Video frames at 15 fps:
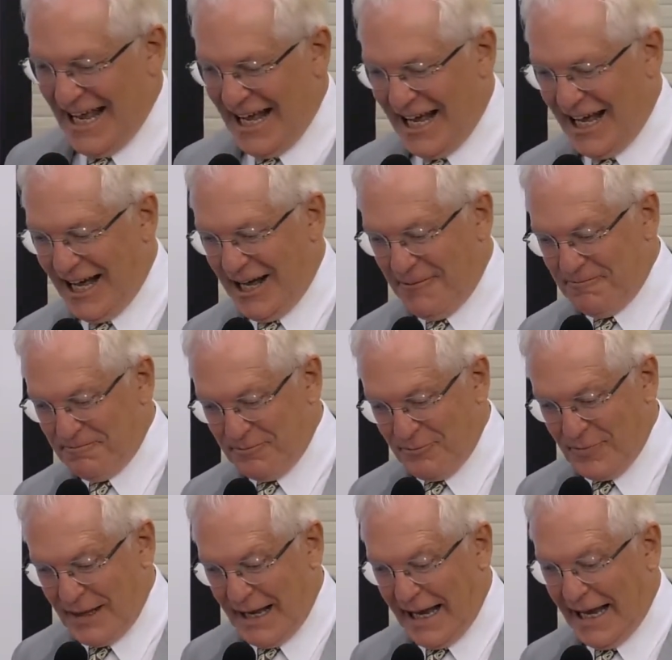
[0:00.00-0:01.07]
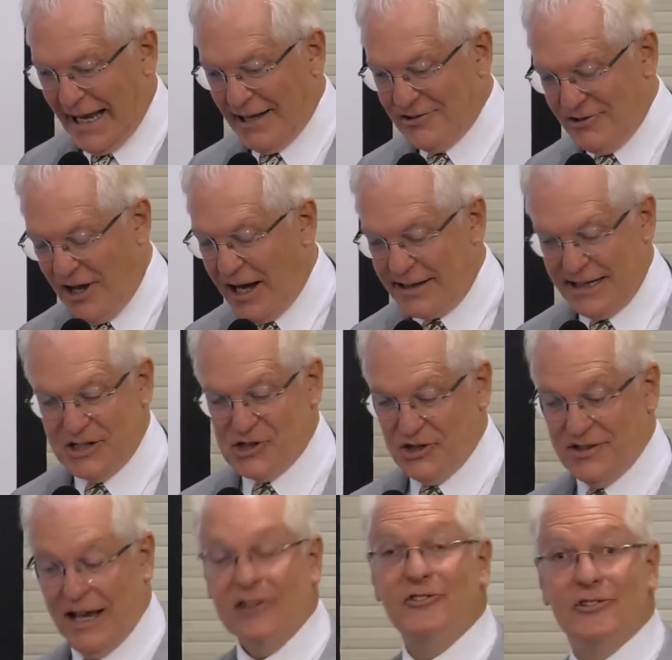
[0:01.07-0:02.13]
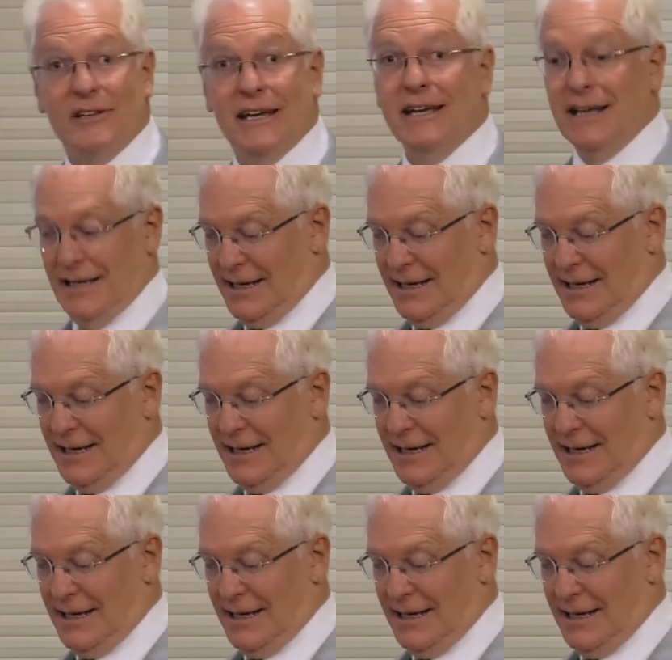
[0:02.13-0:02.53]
and not incidentally,